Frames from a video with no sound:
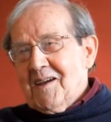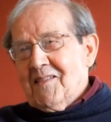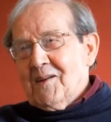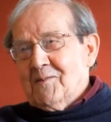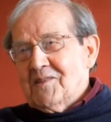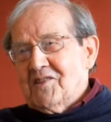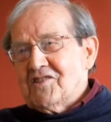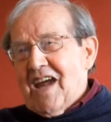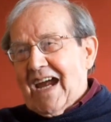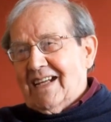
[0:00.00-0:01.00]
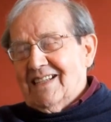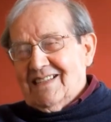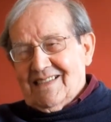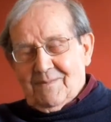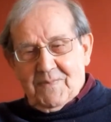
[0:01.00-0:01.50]
And there was this
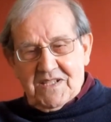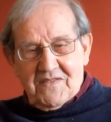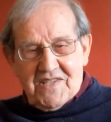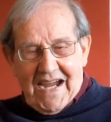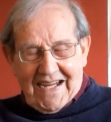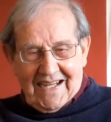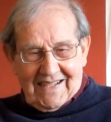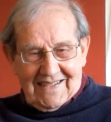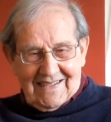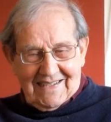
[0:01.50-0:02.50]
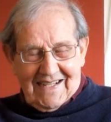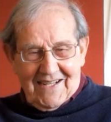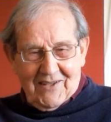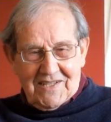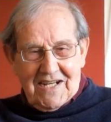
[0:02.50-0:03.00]
piece of sacking,
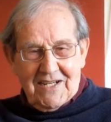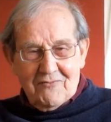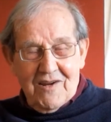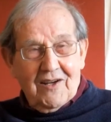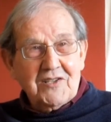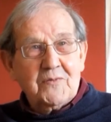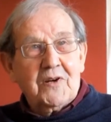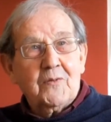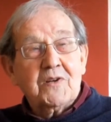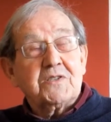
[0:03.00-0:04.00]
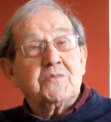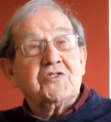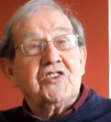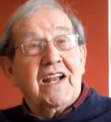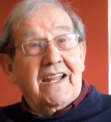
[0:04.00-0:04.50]
and I suddenly realised what it was. It
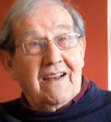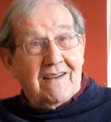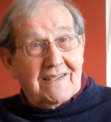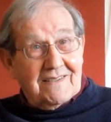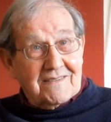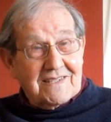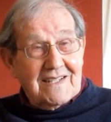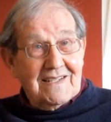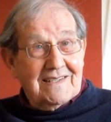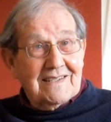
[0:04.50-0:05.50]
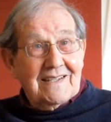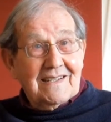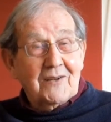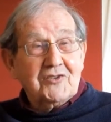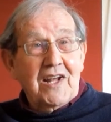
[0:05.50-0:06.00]
was gelatinite, you see.
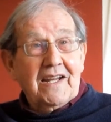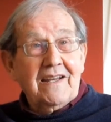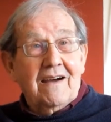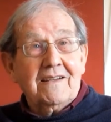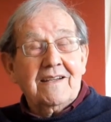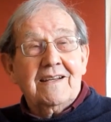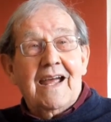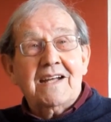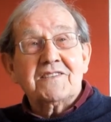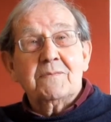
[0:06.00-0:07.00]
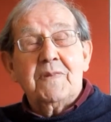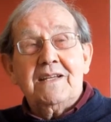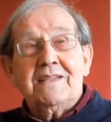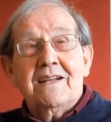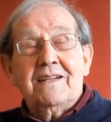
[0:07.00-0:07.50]
Now, gelatinite has to
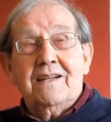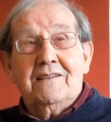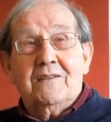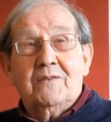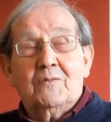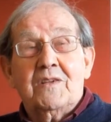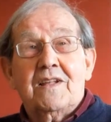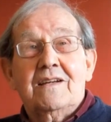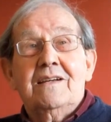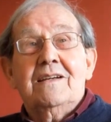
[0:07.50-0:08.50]
be detonated with